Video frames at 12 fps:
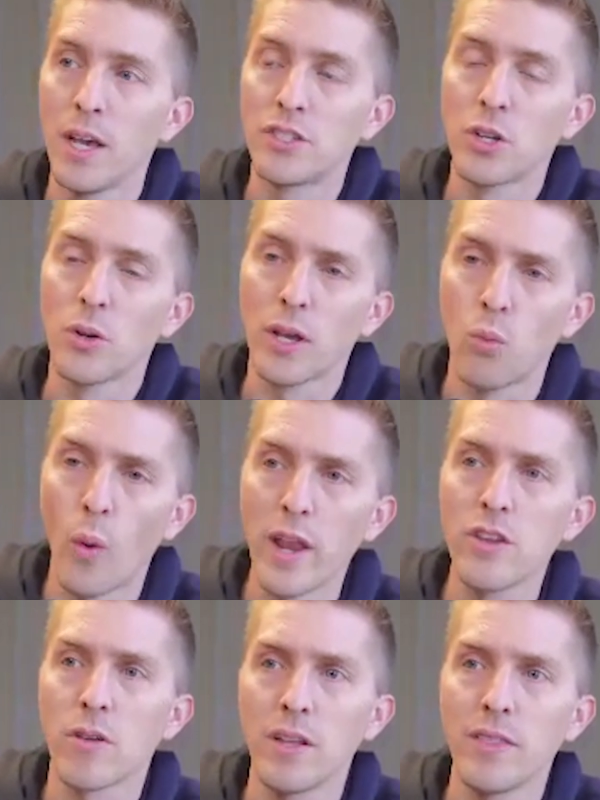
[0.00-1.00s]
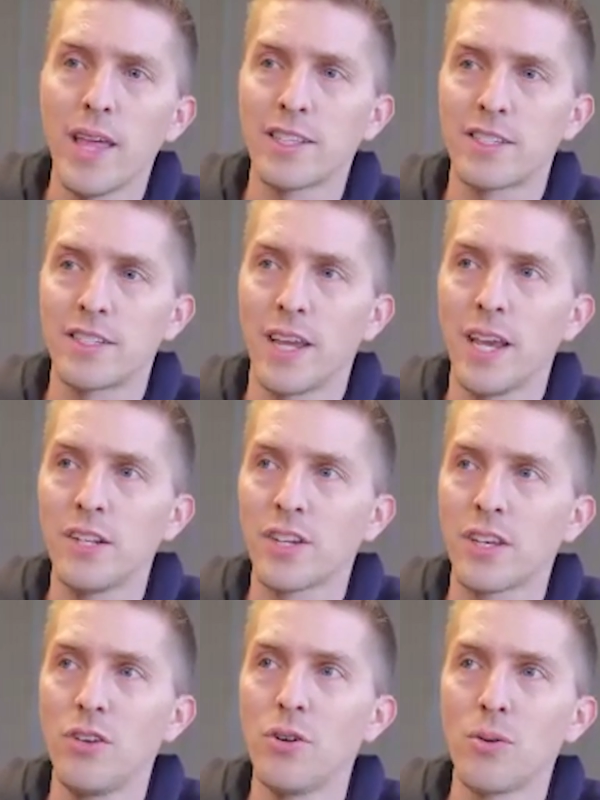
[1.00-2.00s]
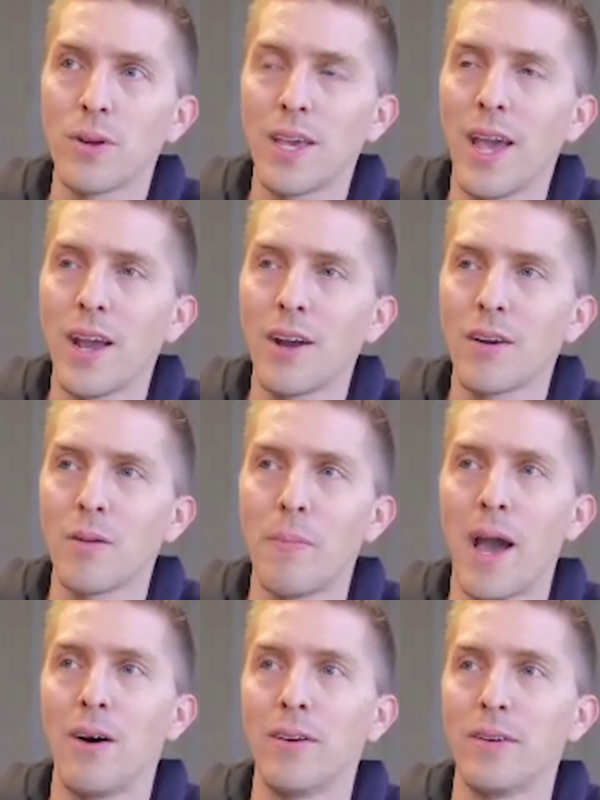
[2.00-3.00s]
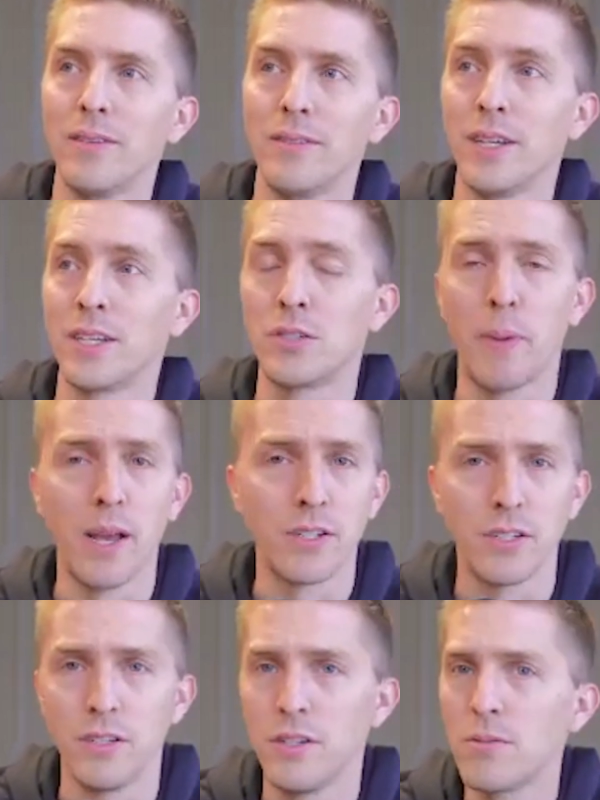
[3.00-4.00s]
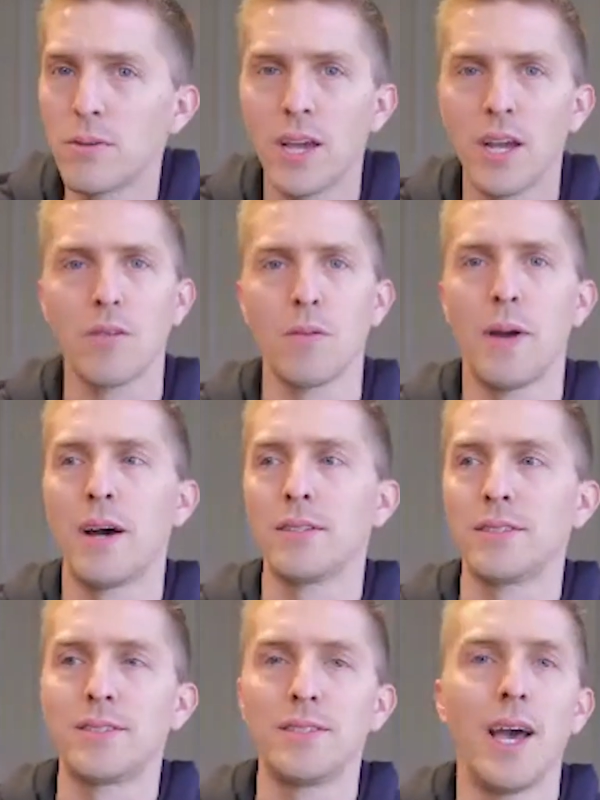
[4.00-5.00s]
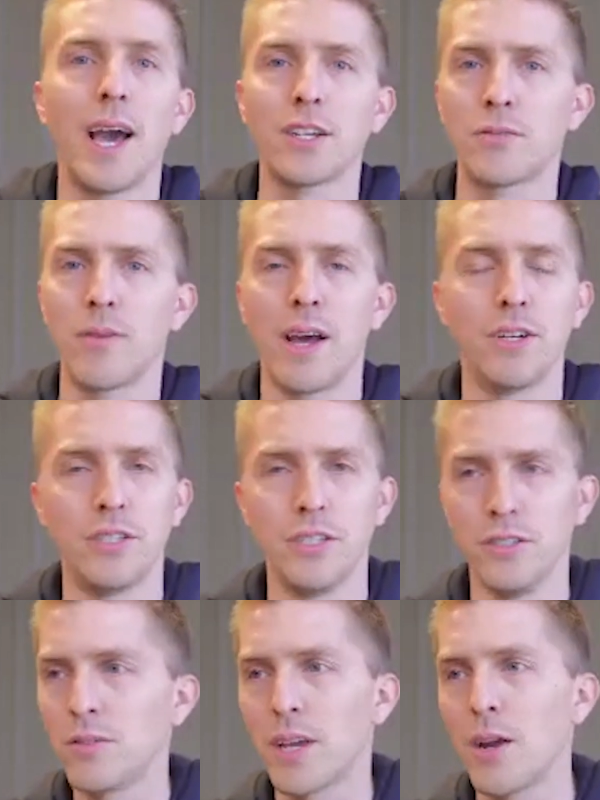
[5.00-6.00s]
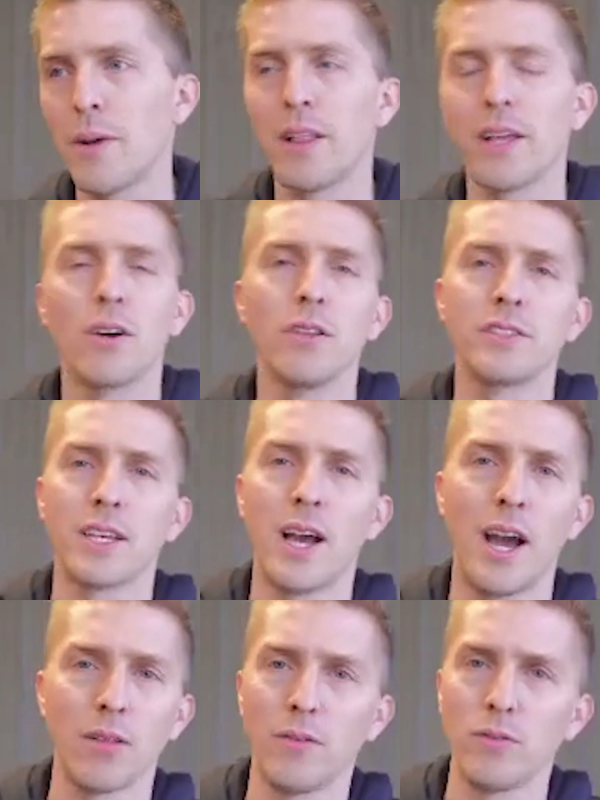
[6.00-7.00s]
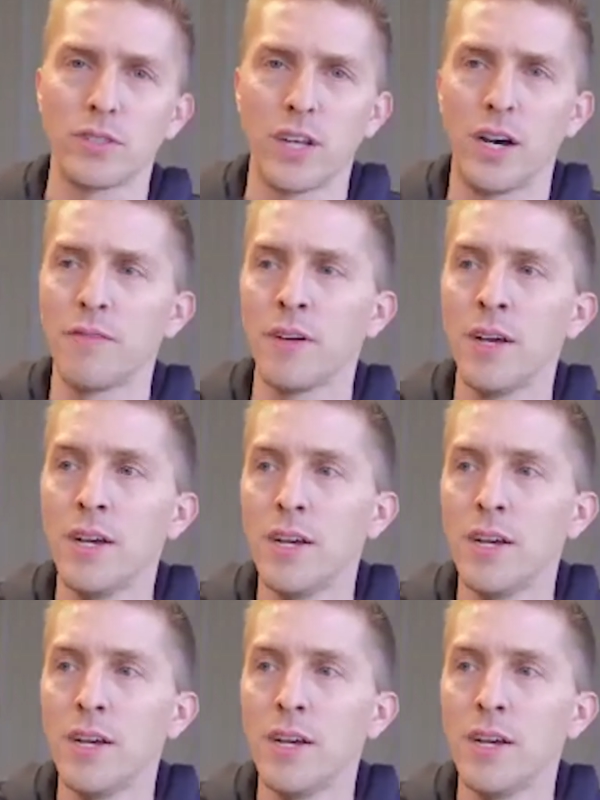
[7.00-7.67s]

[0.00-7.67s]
And so like when you're in that stage, like you don't care about expansion. You don't care about tax strategies. You don't care about like all this like higher level stuff.